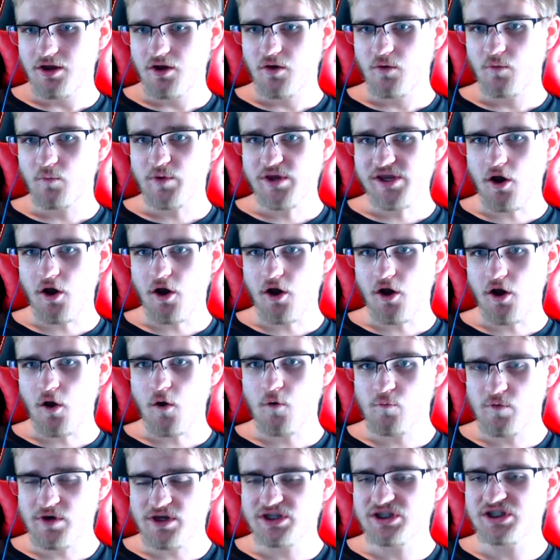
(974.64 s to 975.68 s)
we can
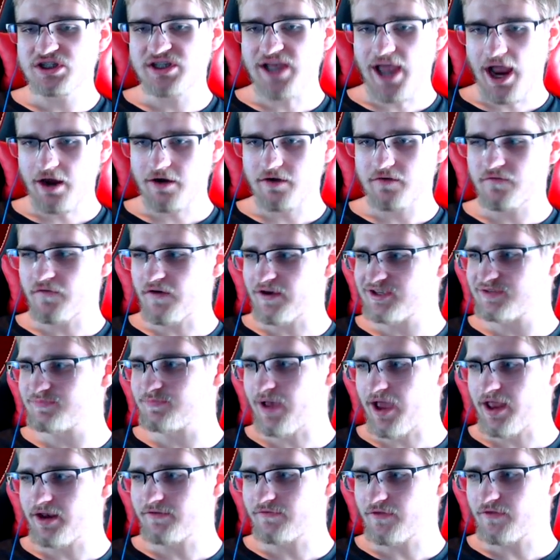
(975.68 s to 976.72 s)
always sacrifice
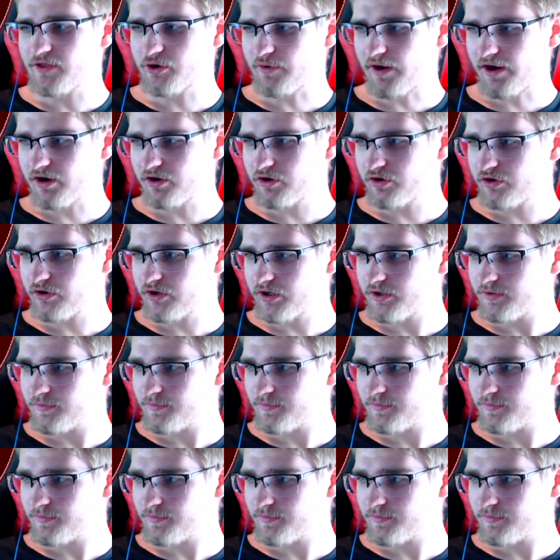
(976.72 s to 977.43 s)
Ben for the greater good.